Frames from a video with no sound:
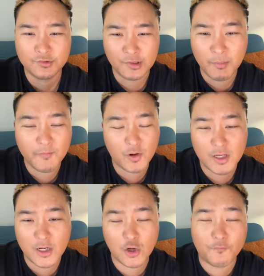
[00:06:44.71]
Some of you are
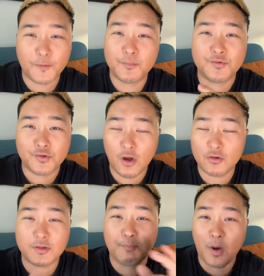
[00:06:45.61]
going to go from
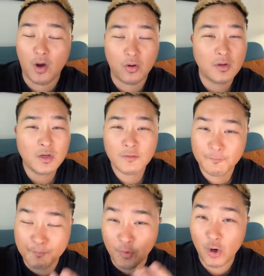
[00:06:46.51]
Saul to Paul,
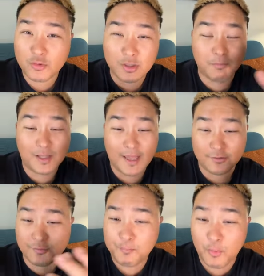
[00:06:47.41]
broke to
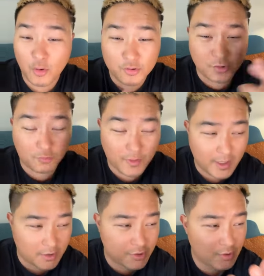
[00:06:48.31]
blessed, poor to
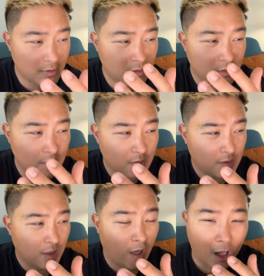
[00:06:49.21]
rich,
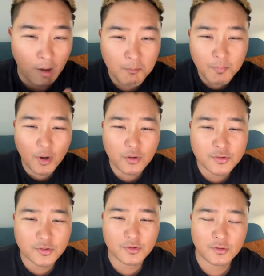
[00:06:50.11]

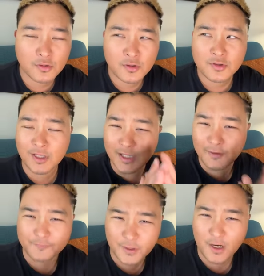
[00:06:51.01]
humbled to
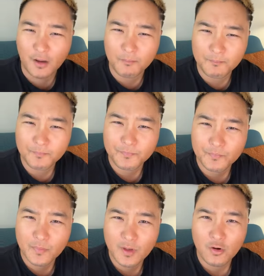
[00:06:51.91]
lifted up,
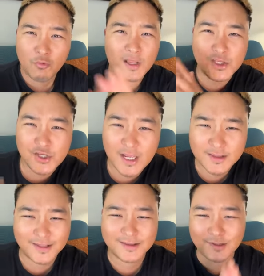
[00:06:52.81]

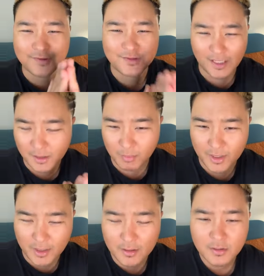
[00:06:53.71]
rejected to
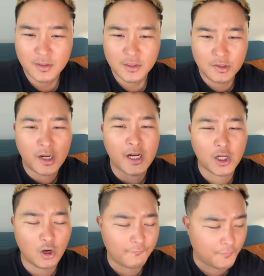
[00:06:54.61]
celebrated. You're going
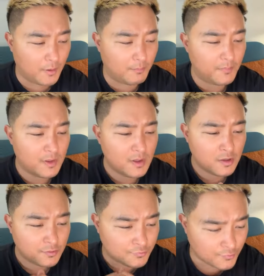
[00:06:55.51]
to go from
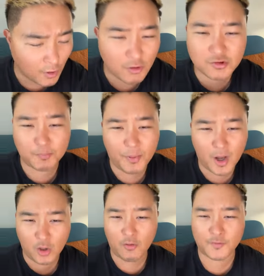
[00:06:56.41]
Saul to
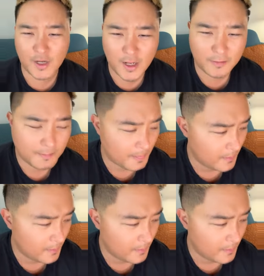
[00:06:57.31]
Paul overnight.